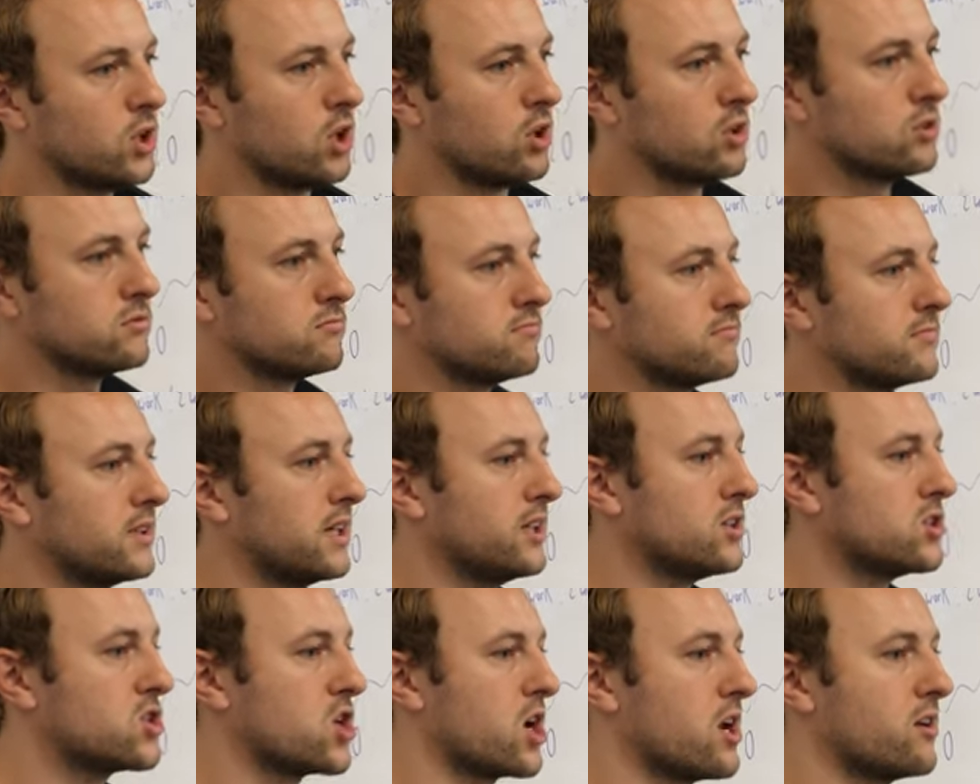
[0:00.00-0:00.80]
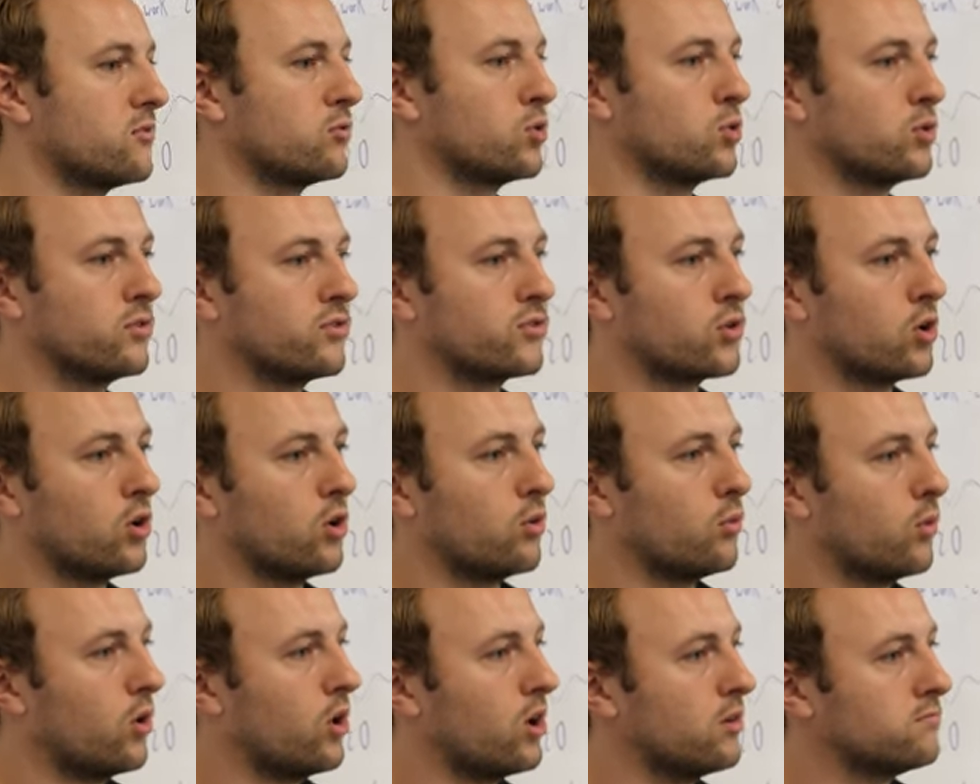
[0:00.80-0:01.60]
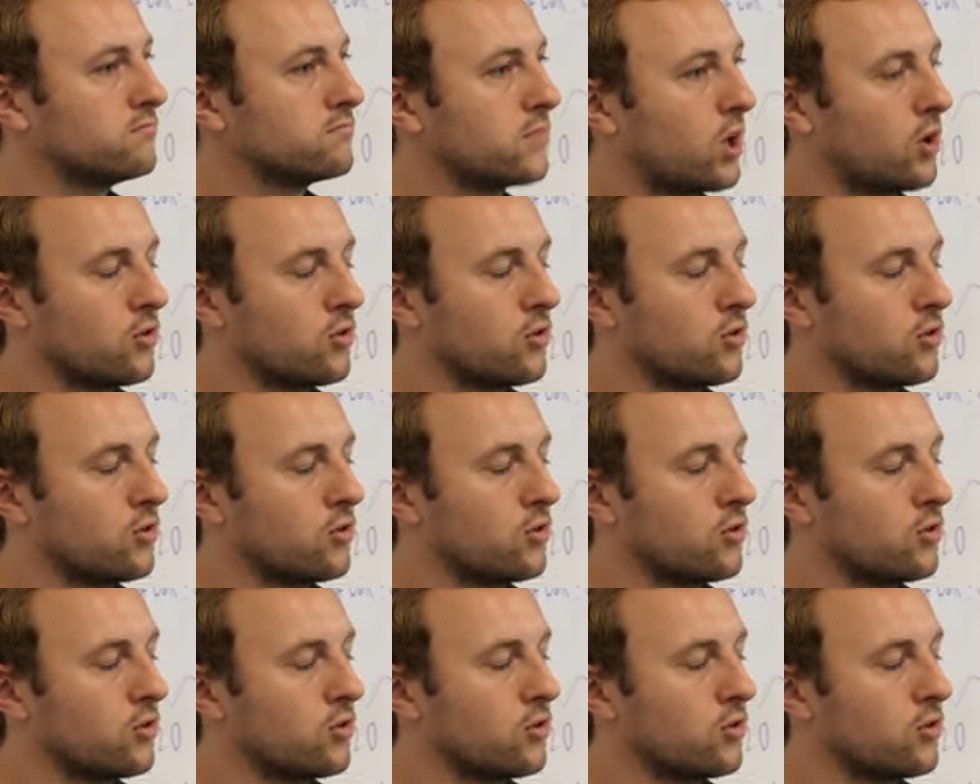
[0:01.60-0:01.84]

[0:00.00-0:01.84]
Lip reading: know, in general, you've got what,